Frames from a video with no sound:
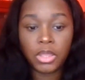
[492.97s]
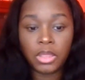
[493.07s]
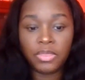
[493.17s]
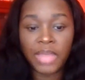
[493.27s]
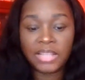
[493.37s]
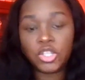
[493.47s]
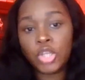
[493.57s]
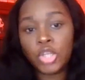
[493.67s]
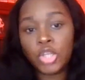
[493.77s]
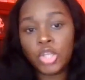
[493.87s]
that
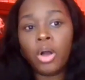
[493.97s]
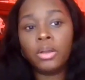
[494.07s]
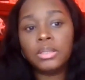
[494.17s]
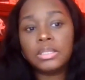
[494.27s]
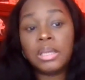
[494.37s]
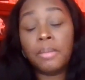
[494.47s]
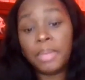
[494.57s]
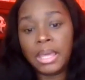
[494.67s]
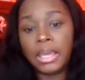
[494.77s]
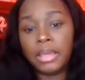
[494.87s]
song to
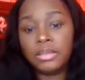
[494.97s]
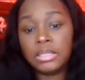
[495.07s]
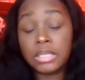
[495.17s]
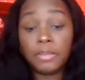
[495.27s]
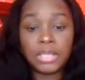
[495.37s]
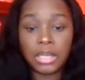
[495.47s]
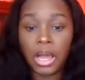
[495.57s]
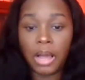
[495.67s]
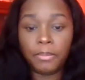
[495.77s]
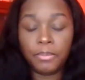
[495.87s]
me sums it
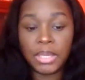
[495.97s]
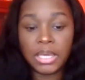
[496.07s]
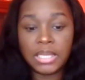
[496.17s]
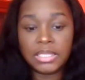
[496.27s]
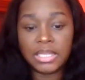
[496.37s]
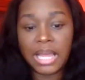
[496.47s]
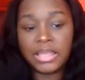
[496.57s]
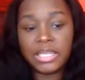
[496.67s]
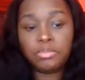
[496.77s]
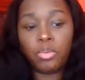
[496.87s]
up, because
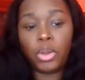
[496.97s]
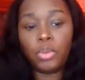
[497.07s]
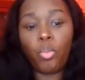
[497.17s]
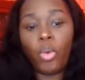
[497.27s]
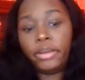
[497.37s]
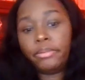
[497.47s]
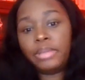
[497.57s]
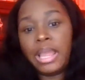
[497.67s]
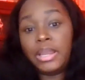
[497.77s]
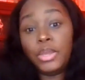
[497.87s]
at this point, what
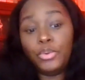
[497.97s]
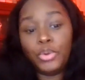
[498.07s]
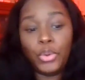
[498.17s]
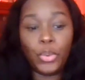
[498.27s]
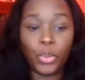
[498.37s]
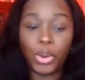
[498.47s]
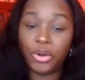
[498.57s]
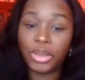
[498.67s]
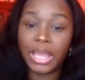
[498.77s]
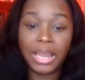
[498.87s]
can you do?
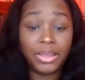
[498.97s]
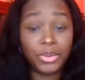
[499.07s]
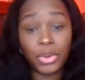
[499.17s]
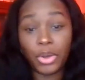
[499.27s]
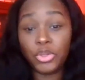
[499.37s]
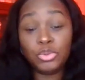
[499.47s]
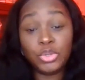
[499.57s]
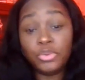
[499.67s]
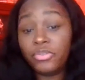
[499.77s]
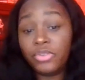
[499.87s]
Where can you go? You
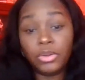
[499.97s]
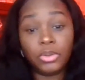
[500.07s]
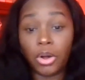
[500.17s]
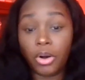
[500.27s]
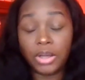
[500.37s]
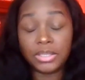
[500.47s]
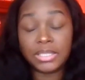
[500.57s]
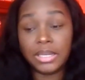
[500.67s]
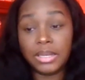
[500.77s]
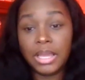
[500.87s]
do feel
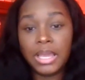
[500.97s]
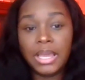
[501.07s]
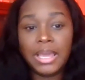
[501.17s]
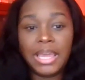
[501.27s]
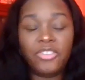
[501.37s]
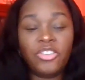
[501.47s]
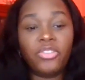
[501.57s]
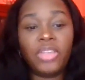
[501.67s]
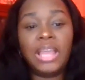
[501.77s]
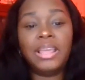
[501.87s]
lost, and it's
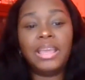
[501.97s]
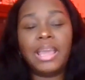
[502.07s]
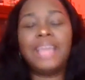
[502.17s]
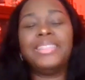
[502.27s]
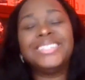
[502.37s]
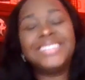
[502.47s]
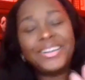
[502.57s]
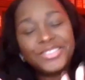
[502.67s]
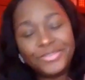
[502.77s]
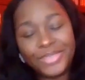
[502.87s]
just, this
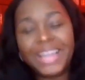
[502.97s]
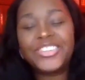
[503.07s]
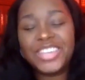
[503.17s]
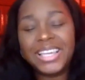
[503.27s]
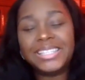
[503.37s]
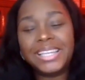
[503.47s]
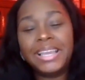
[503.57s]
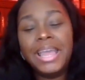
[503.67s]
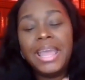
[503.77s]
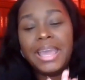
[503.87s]
sounds like
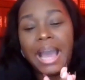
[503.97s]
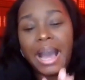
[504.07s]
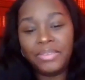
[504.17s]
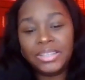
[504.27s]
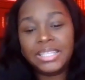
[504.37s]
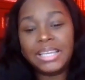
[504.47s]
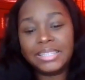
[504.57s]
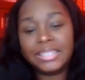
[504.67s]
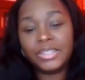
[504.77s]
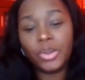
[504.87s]
cheesy. Obviously, yes, it's a